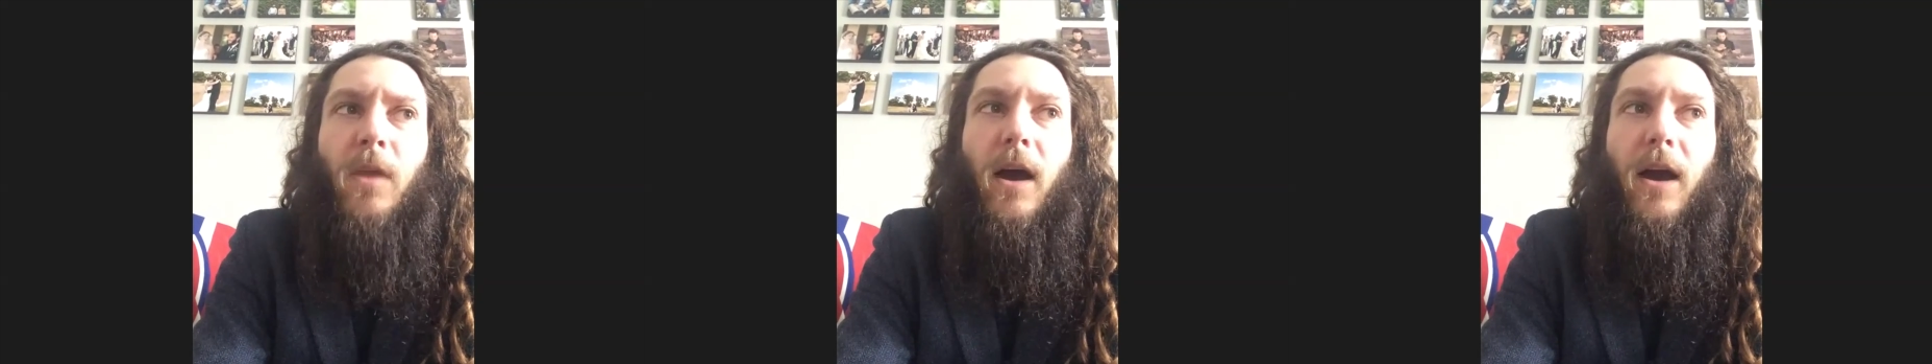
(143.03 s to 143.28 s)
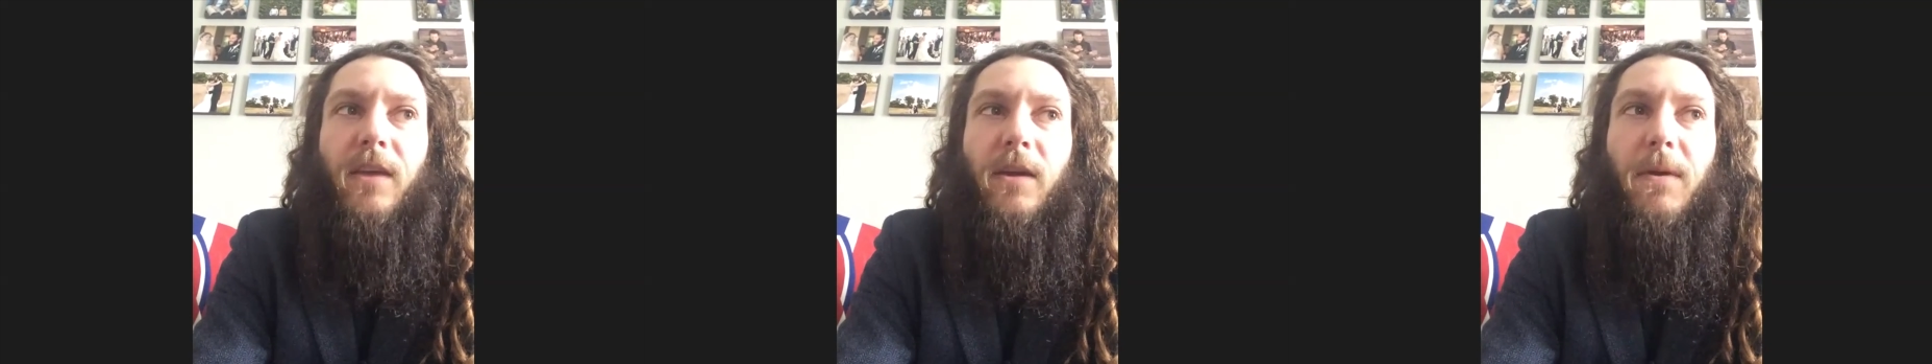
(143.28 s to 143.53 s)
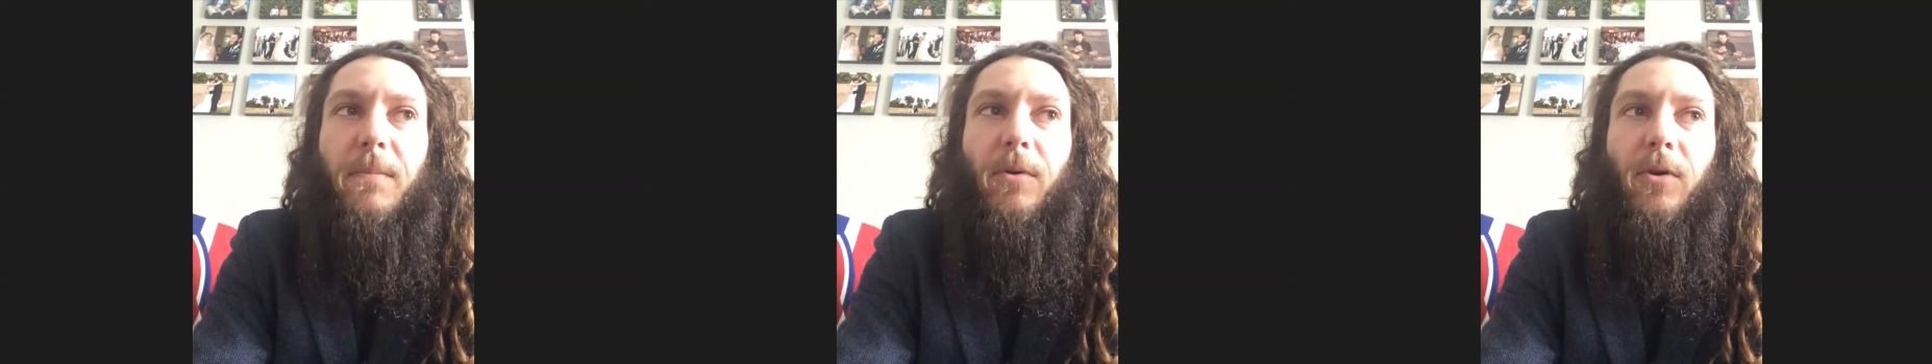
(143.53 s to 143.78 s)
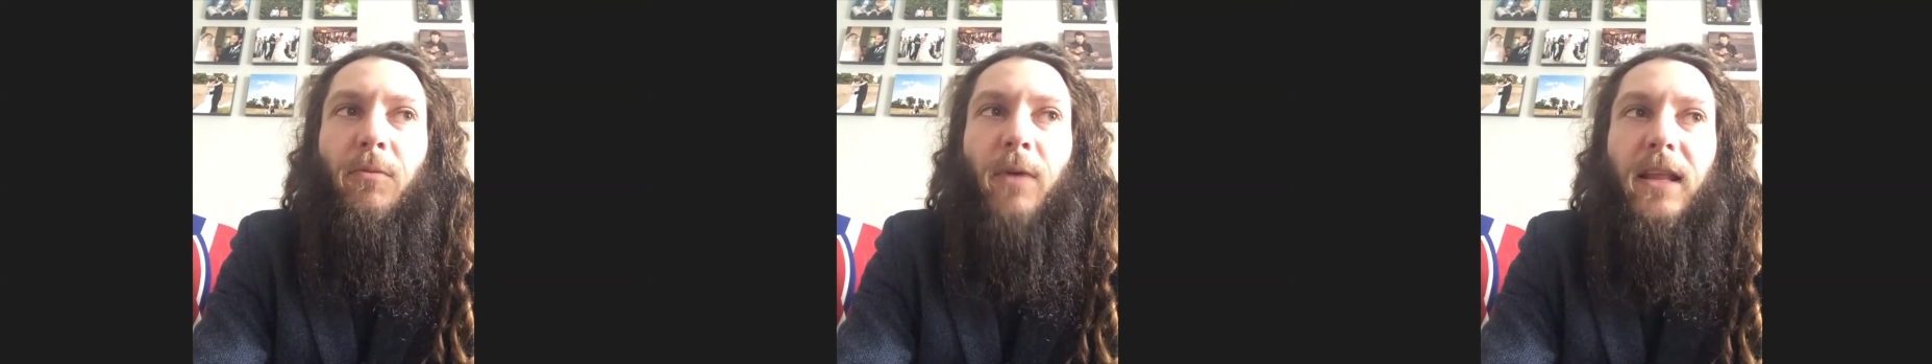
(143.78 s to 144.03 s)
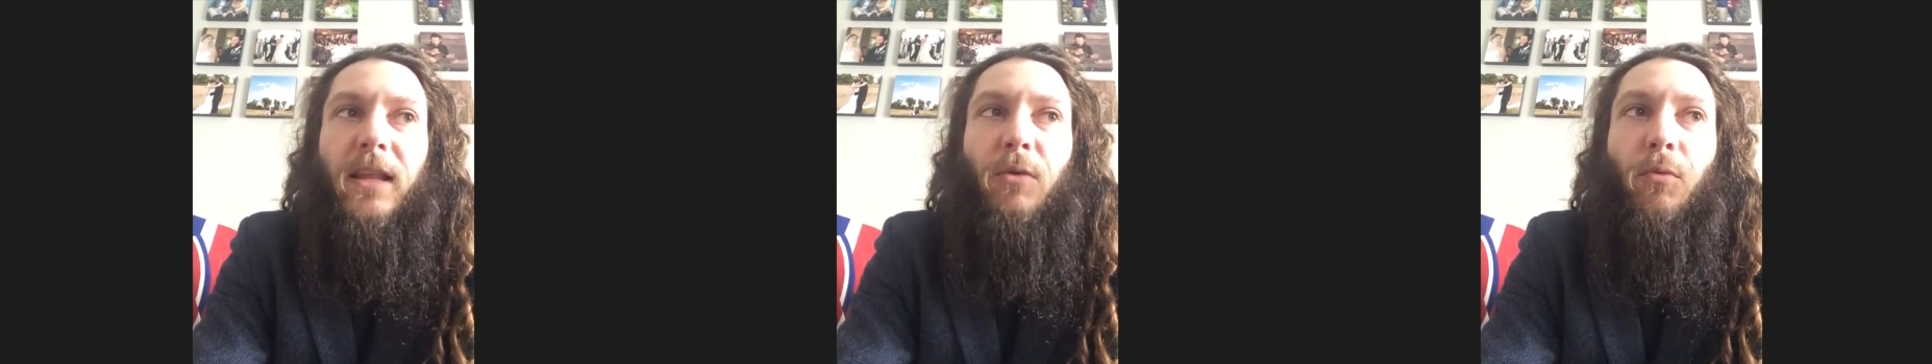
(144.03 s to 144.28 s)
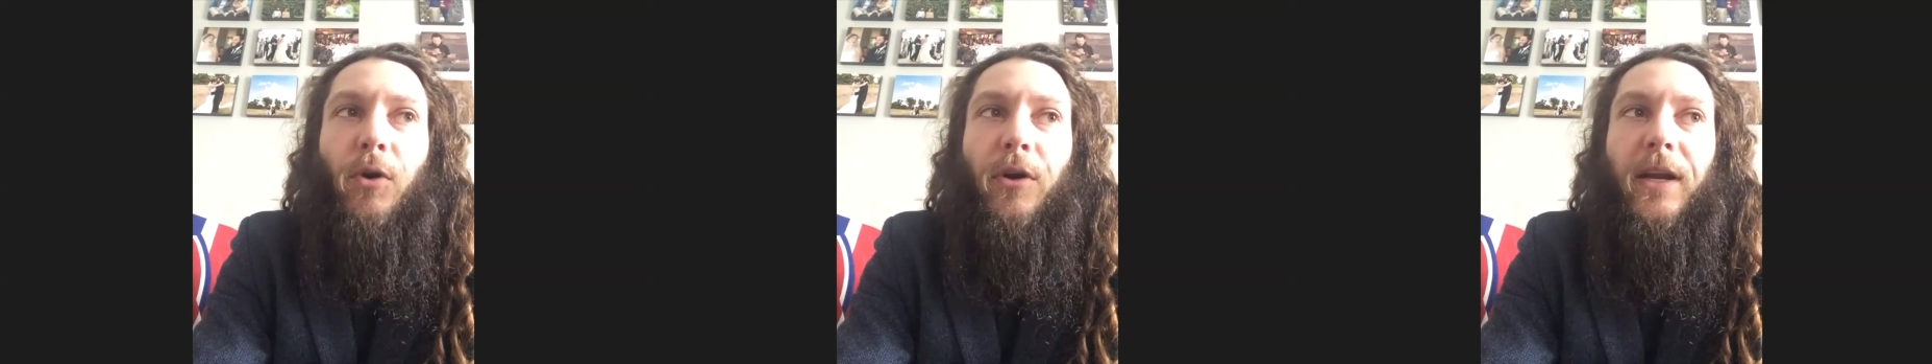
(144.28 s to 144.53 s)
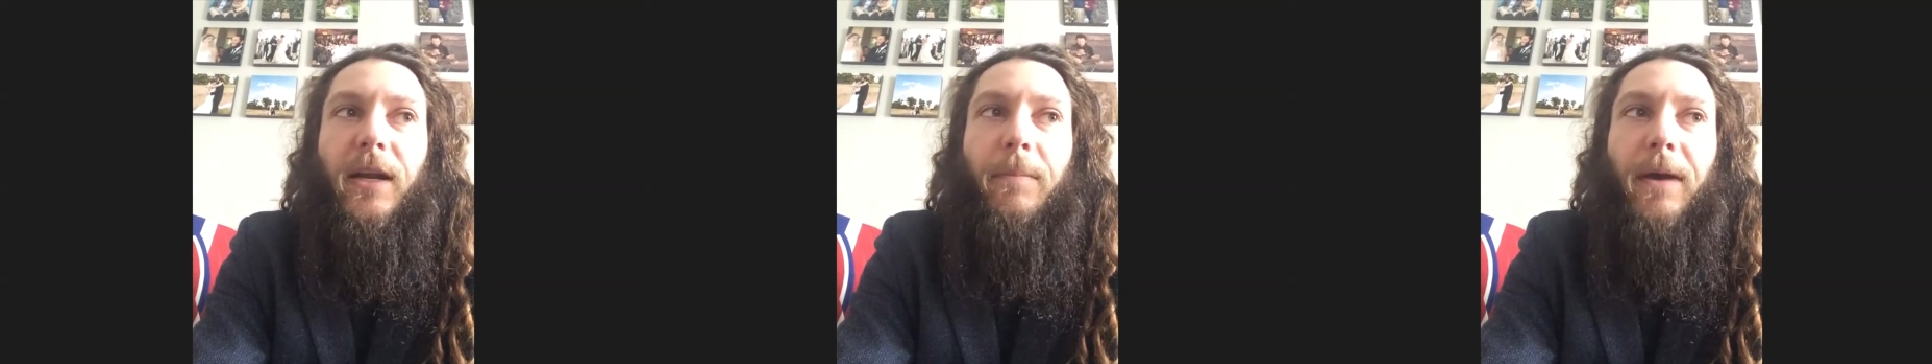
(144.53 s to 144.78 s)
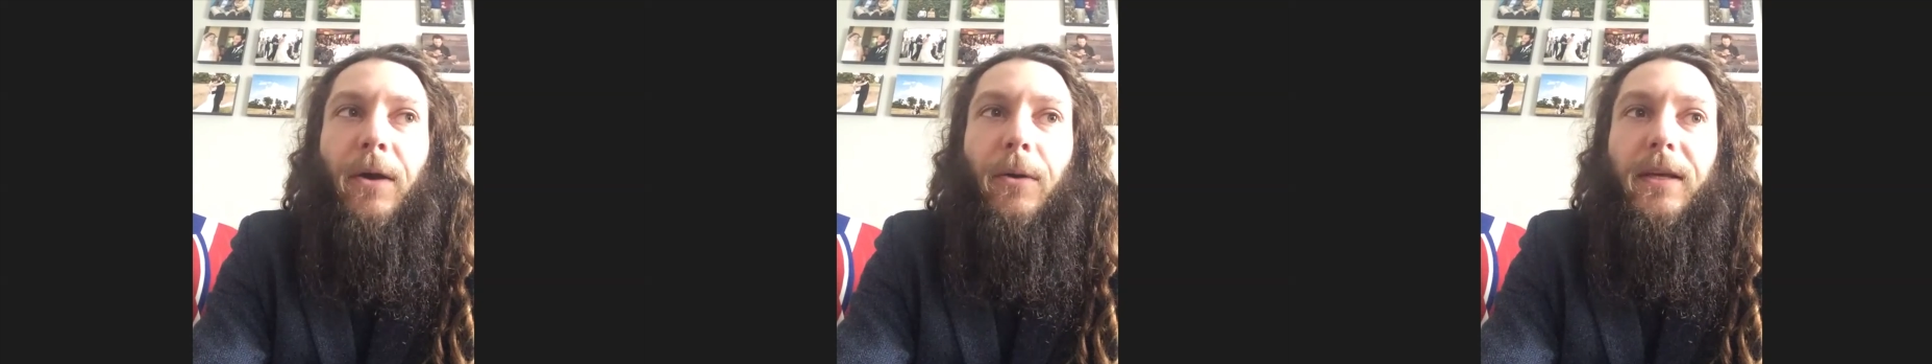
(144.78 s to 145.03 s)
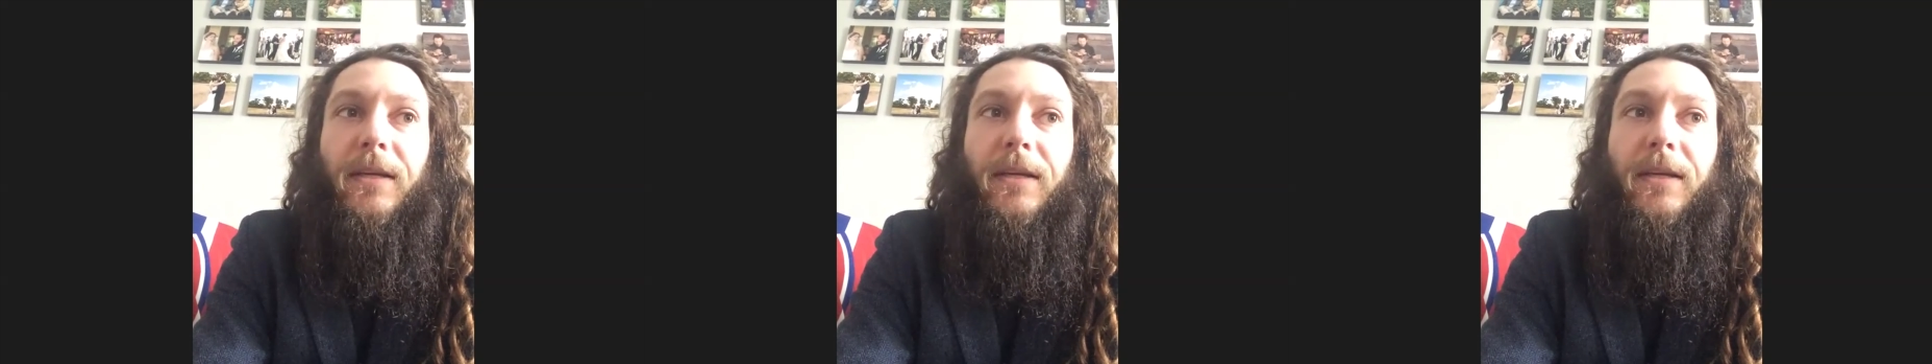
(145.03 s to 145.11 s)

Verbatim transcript: I think people are rightly worried about,